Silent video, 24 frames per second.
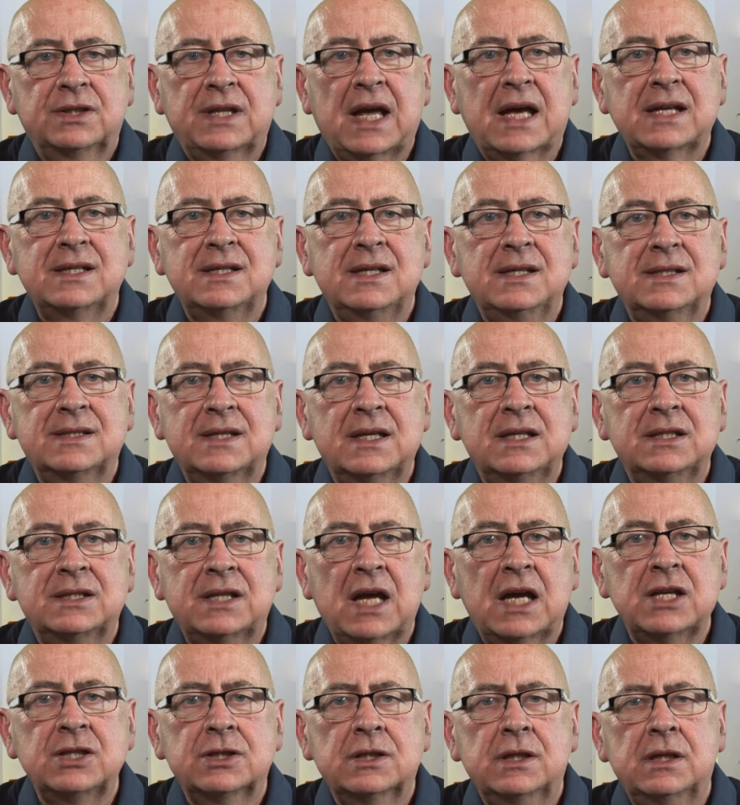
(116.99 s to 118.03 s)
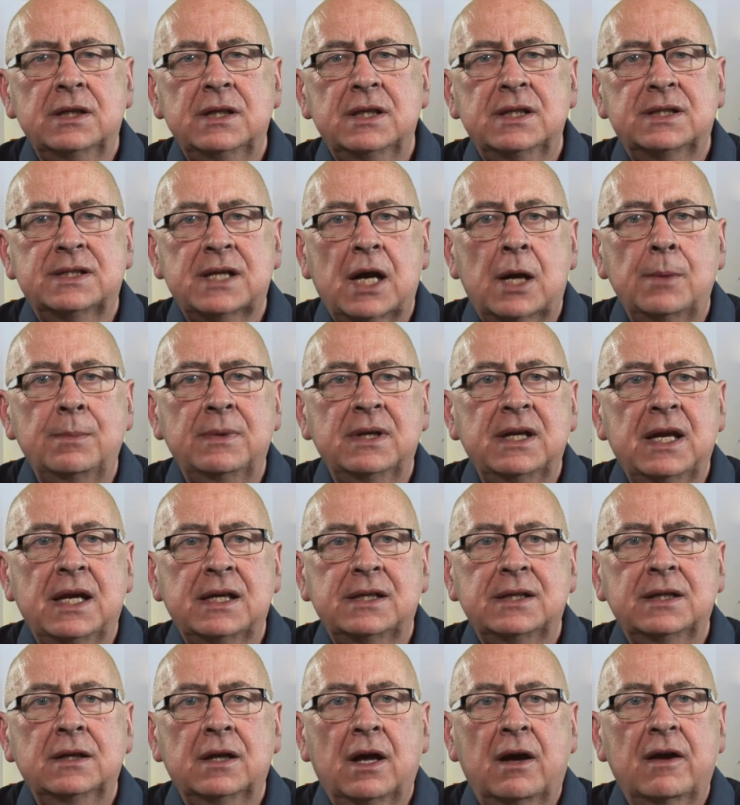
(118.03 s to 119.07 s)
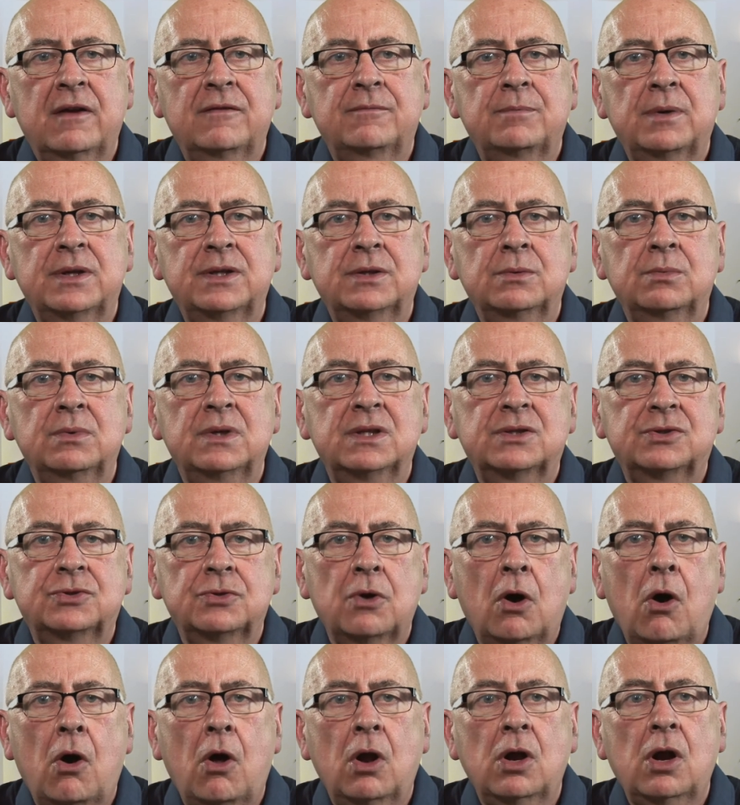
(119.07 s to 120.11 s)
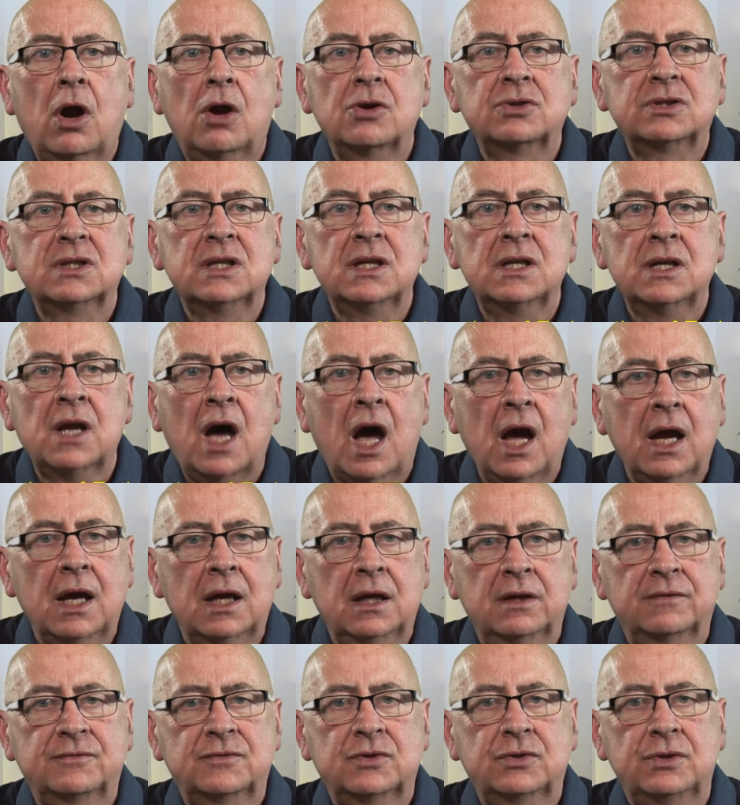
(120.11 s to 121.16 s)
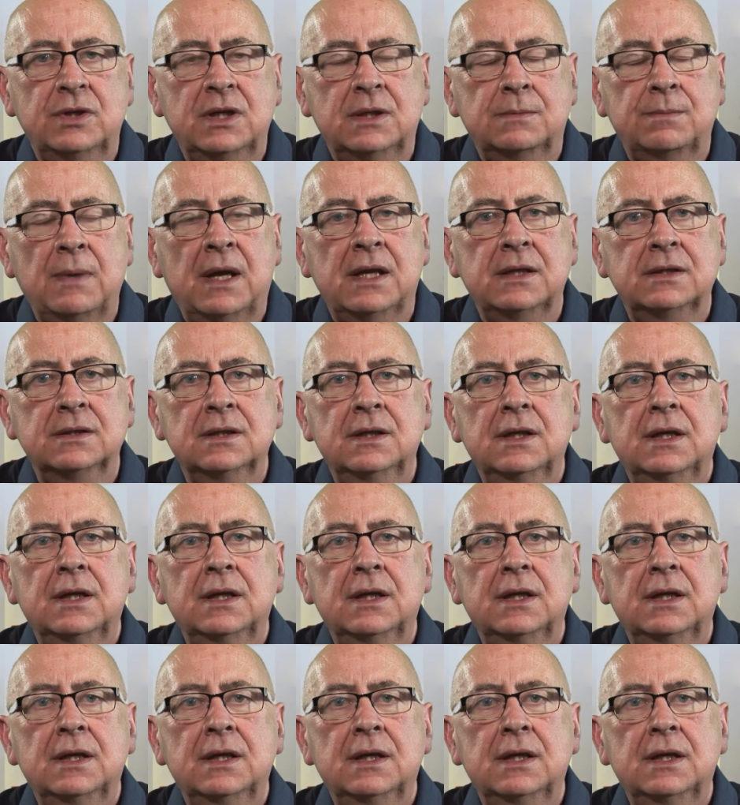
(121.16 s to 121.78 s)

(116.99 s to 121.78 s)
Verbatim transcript: that is, intentionally terminating life by the withdrawal or denial of treatment.